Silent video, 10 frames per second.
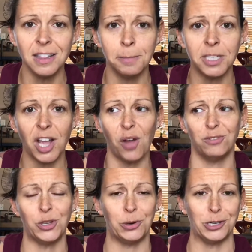in
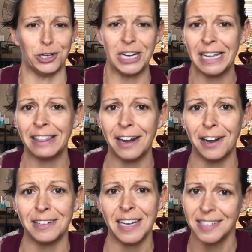themselves, who are drinking
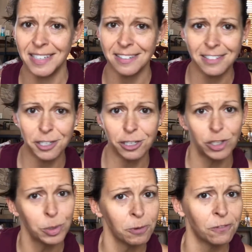their tasty,
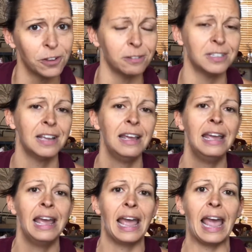delicious superfoods.
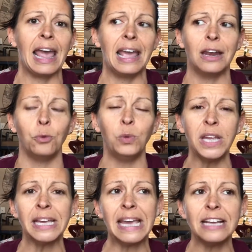And
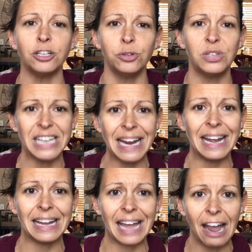we get to
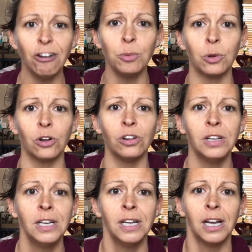stay
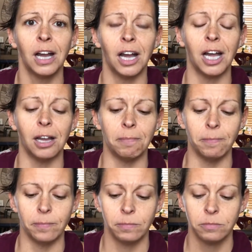accountable
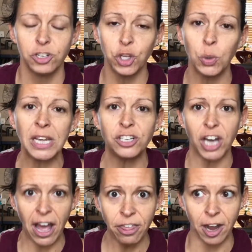to
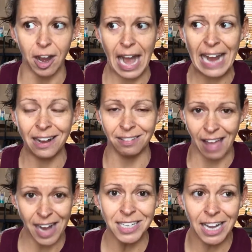each other. And a
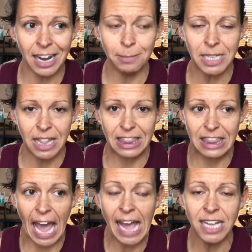lot of times,
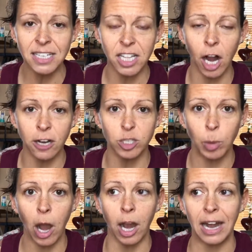that is the
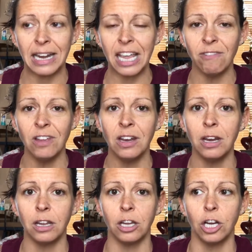hardest part. And
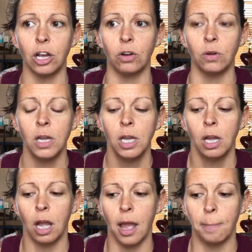even, you know,
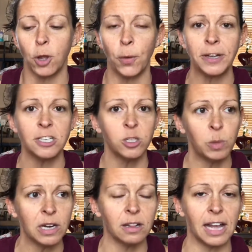going to
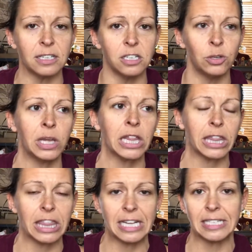spin class and
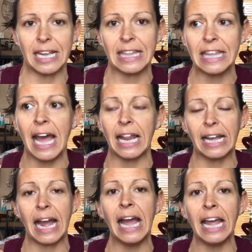doing things like that.
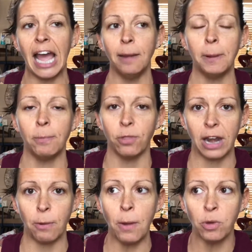Like, I had people
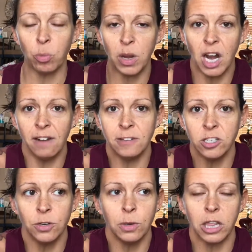that I went with, but none of
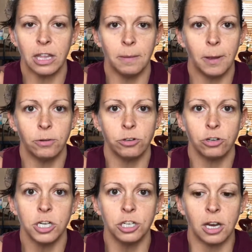us knew anything about
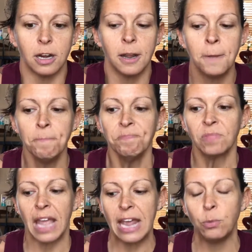nutrition.
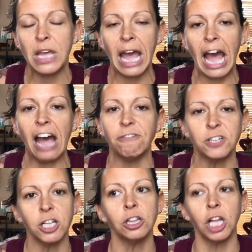And we
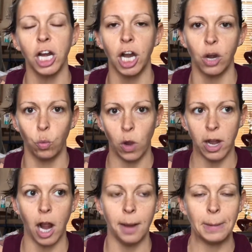have to learn
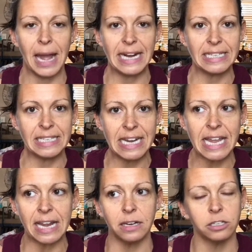what our bodies
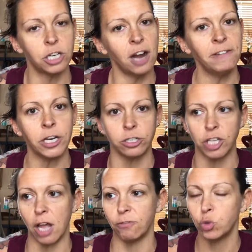need. Starving
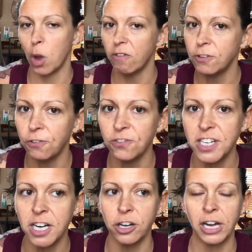yourself, 1,200 to
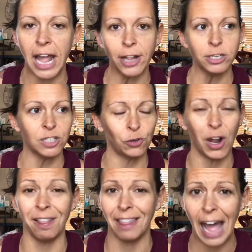1,500 calories
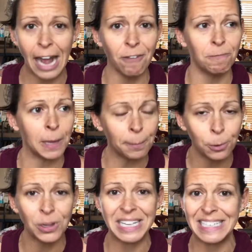for a lot of
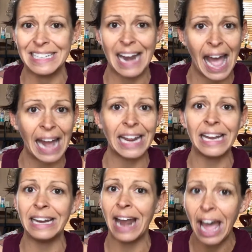people is not
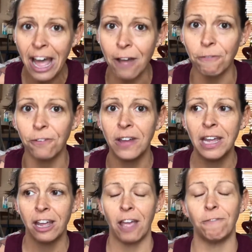enough.
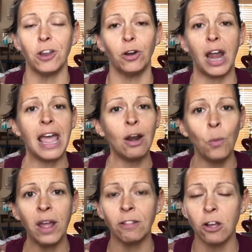If you're at
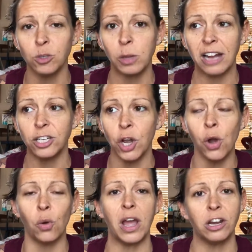a weight loss
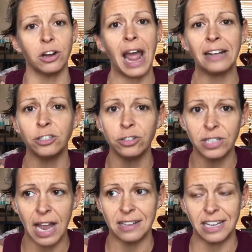plateau and you're
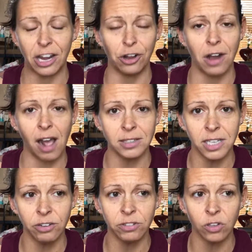exercising and you're
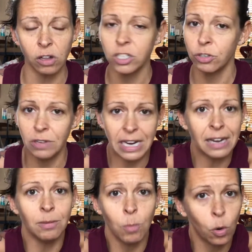not seeing results, you
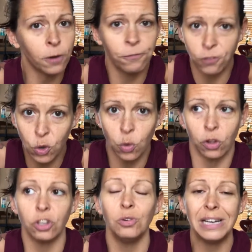need more
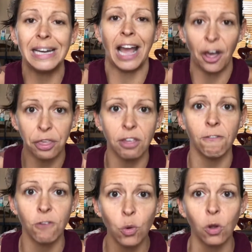fuel. You need
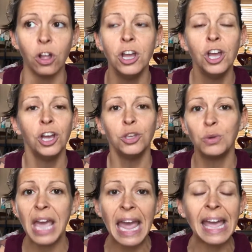healthy fuel.
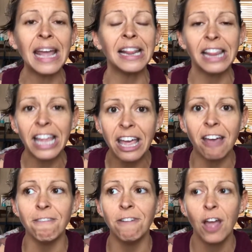You can't
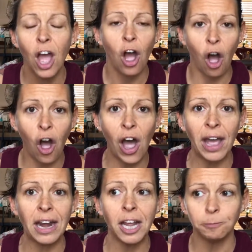live
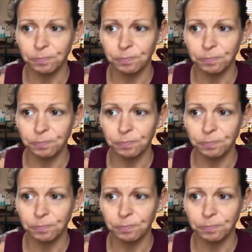on